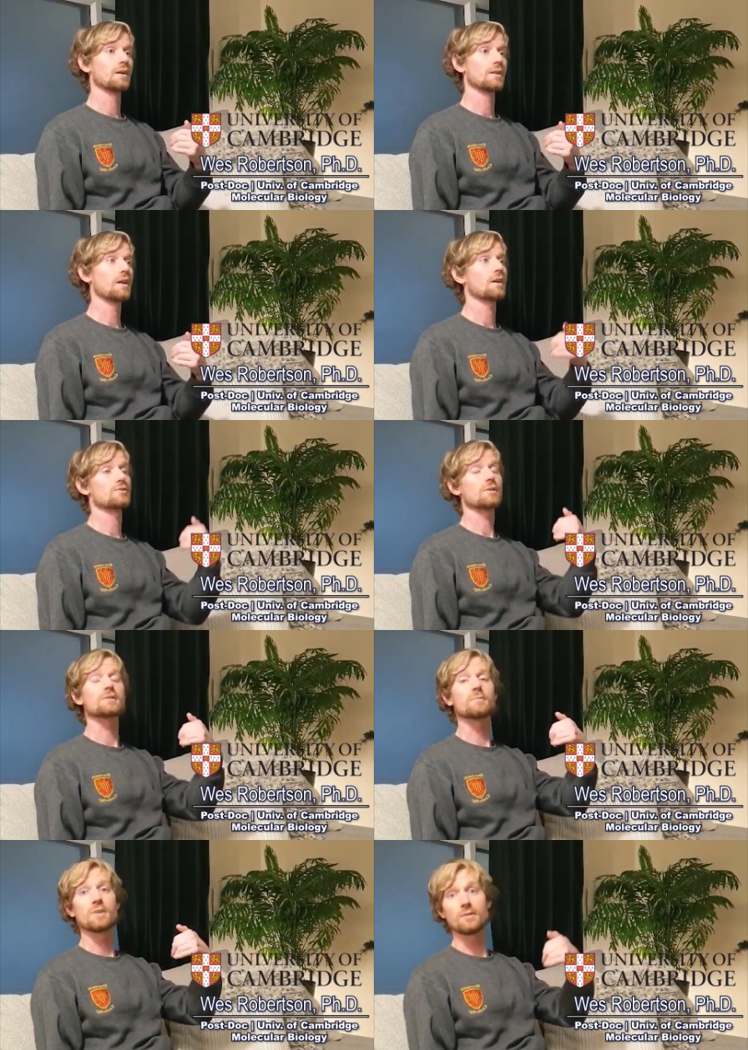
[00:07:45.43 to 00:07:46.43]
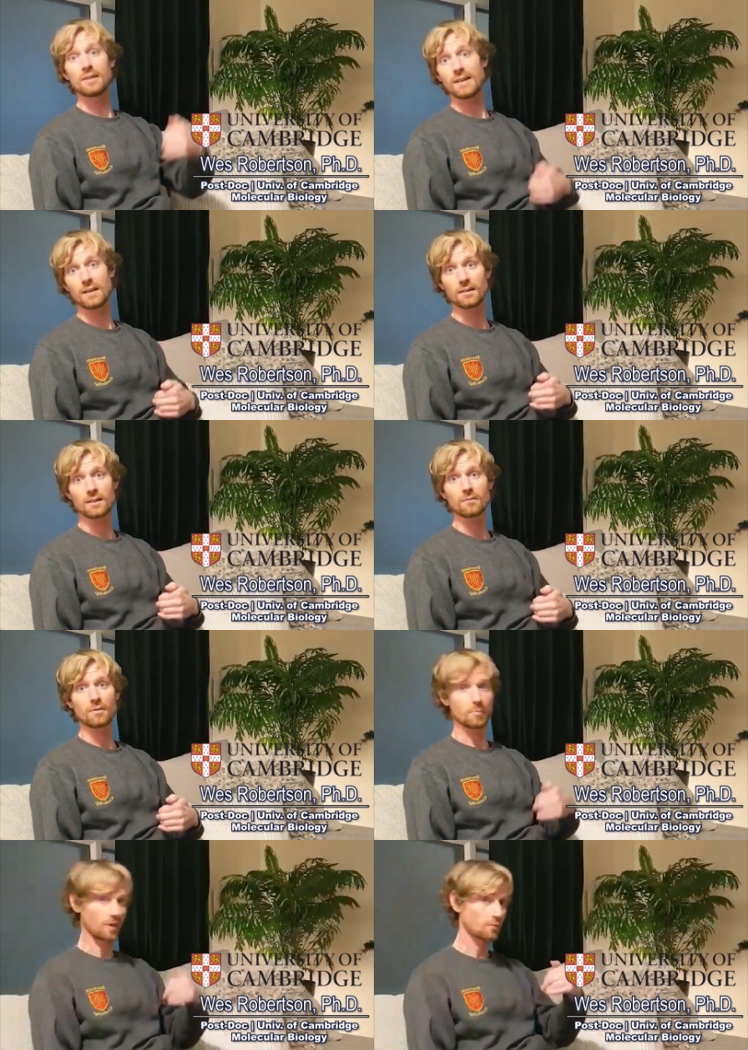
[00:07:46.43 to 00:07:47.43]
uh, not just to be a neat
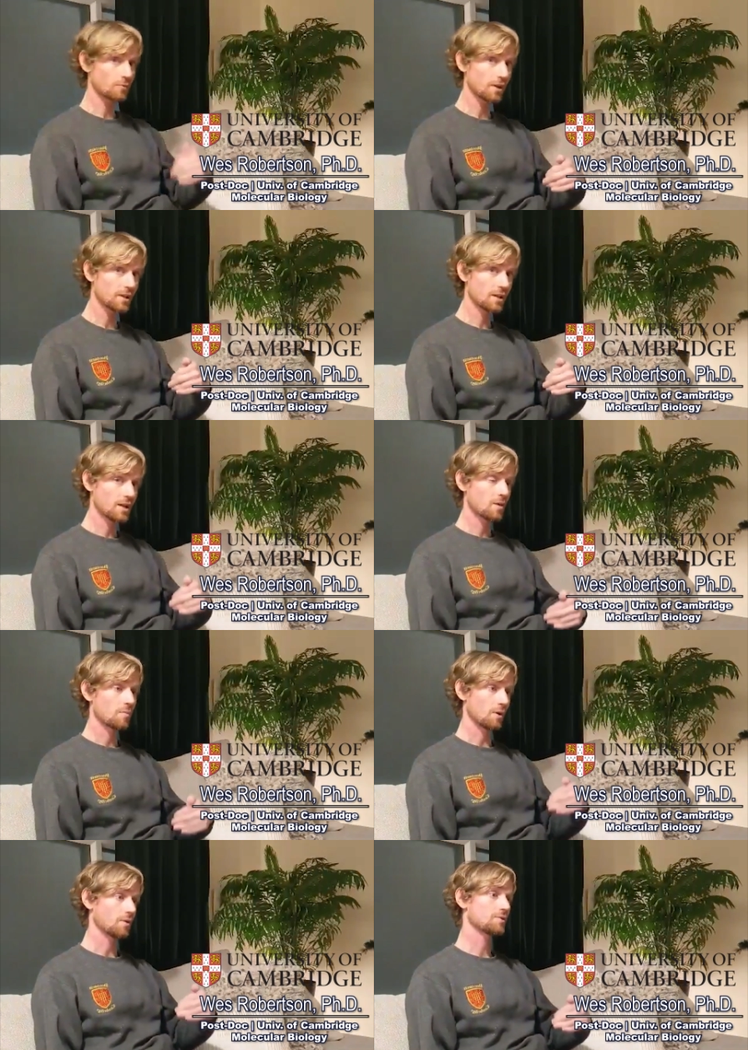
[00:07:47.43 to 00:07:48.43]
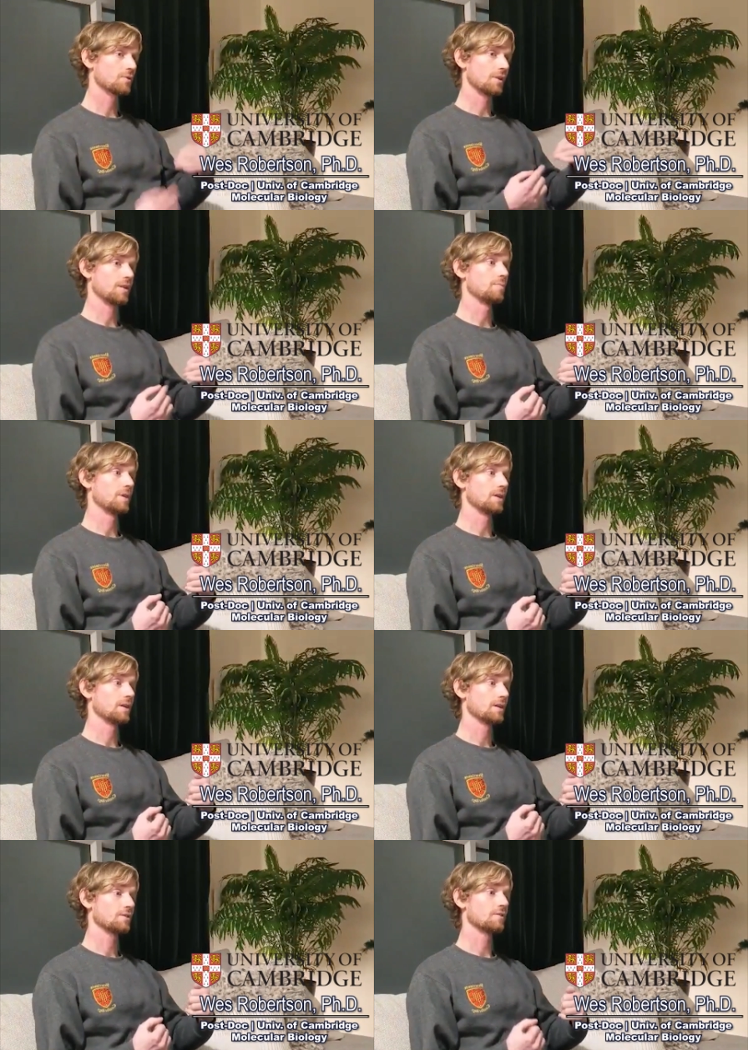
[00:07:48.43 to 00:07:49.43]
candidate within my own right, but also led
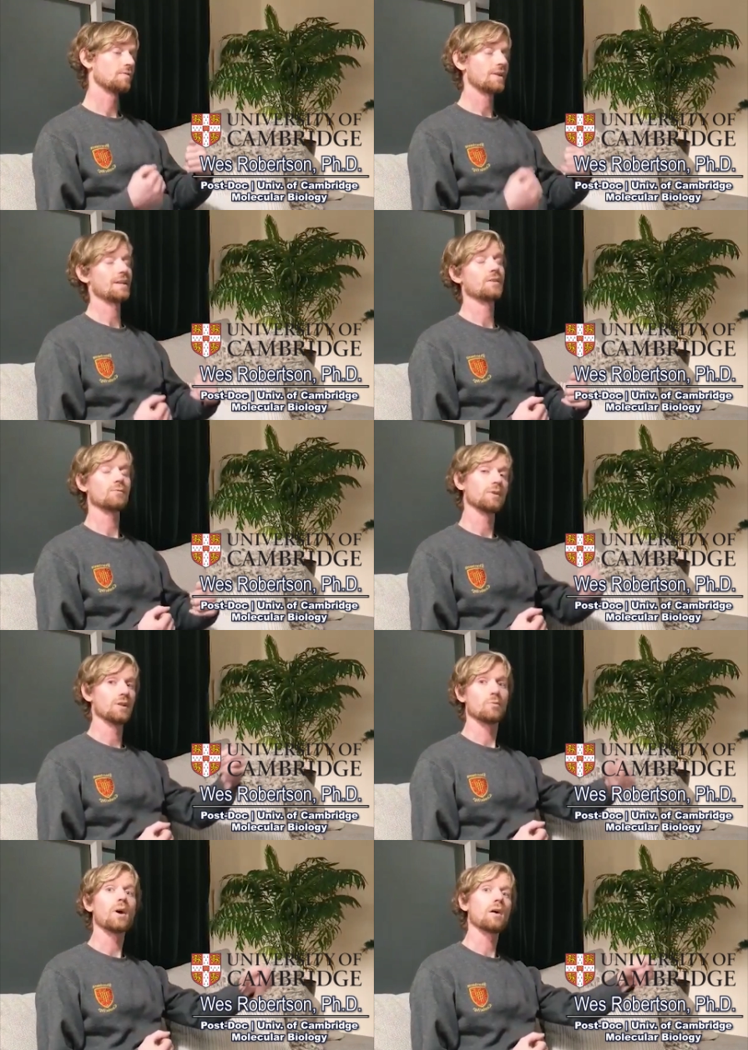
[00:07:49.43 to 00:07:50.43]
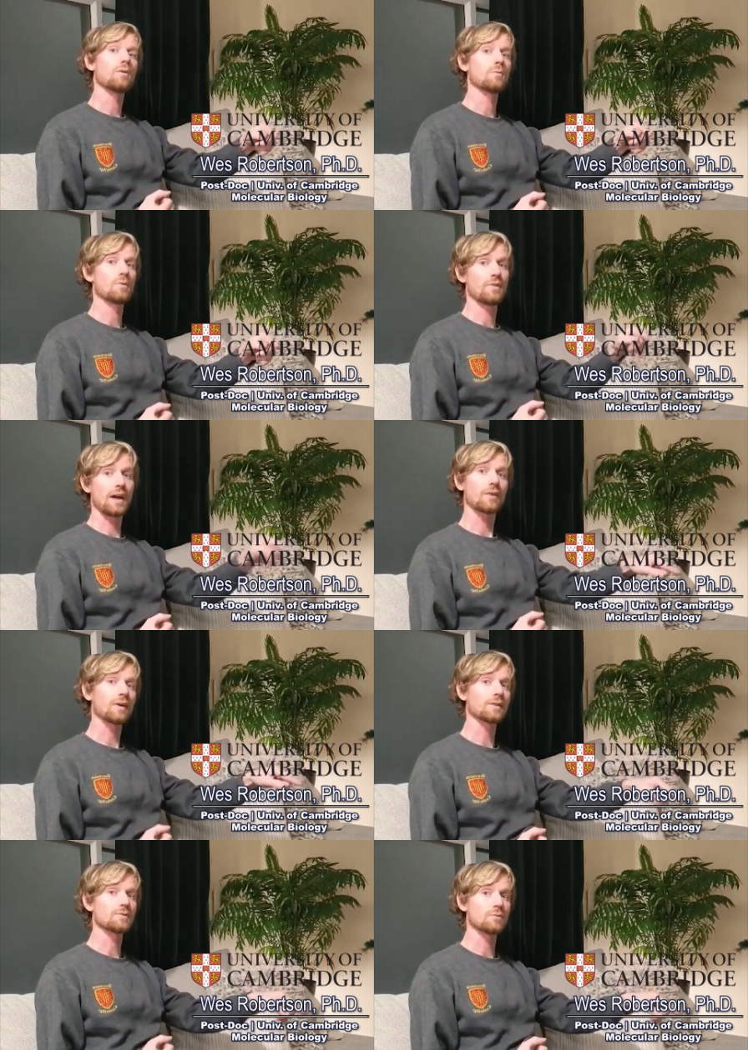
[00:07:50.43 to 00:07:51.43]
me to fit in really well with that
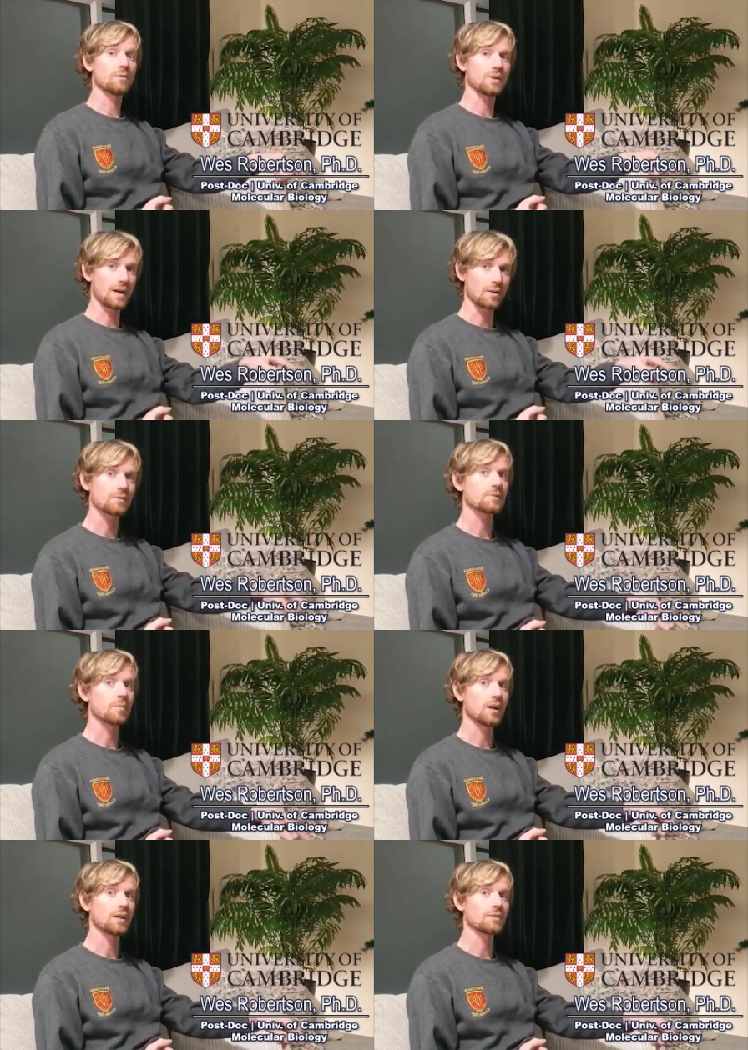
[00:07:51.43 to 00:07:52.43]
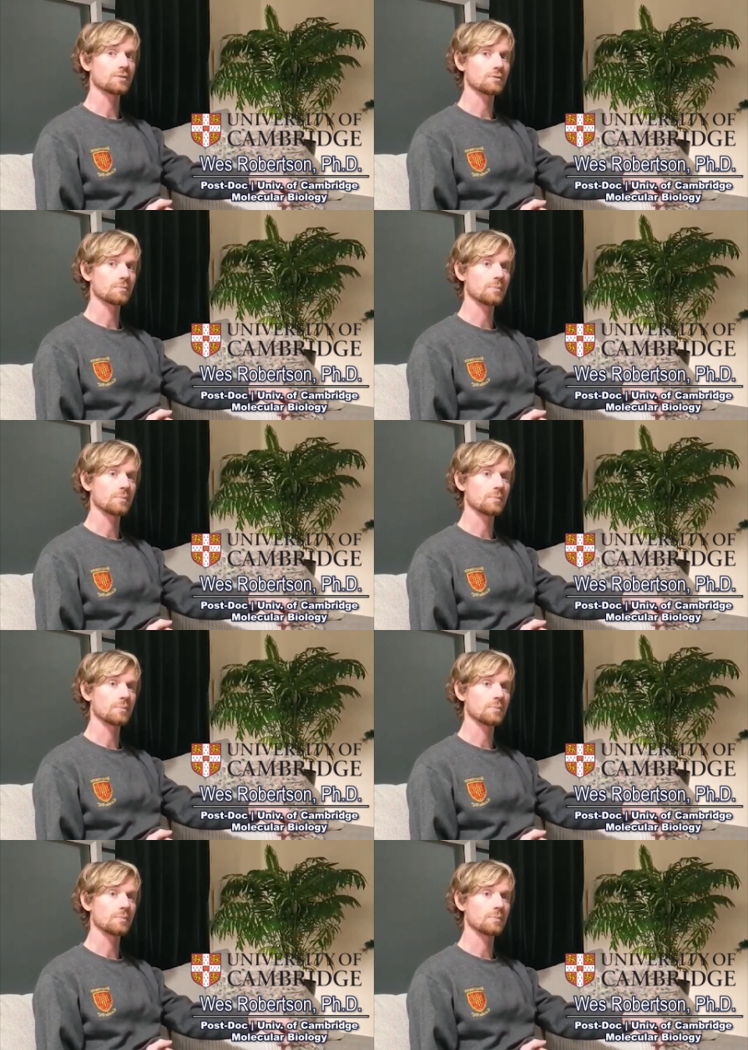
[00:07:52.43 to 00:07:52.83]
grad school that I was applying to.